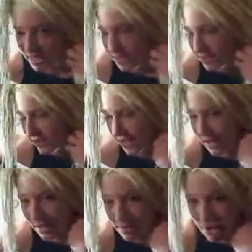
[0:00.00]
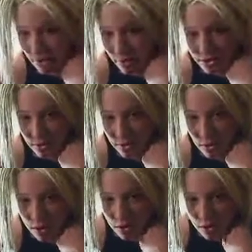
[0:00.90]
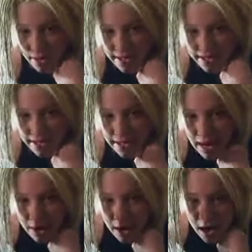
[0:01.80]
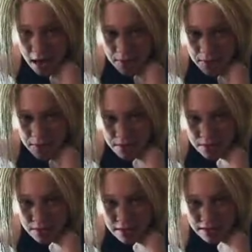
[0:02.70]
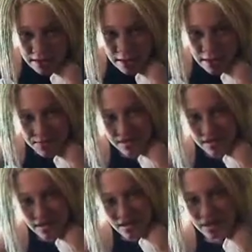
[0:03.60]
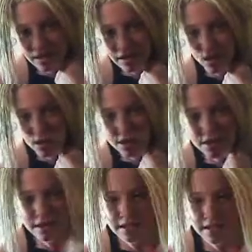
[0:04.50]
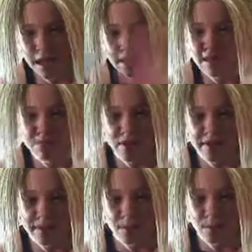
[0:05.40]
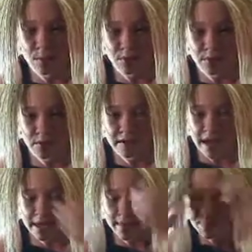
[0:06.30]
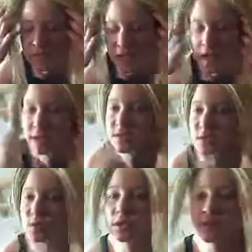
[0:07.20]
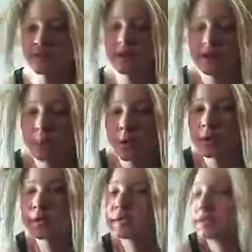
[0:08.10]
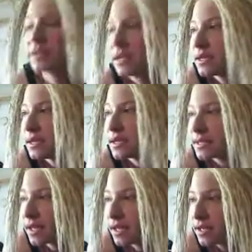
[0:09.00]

you start out low and you raise the camera up and then you tilt it up to see this really gorgeous spread, this really beautiful set. Because the world is very important in this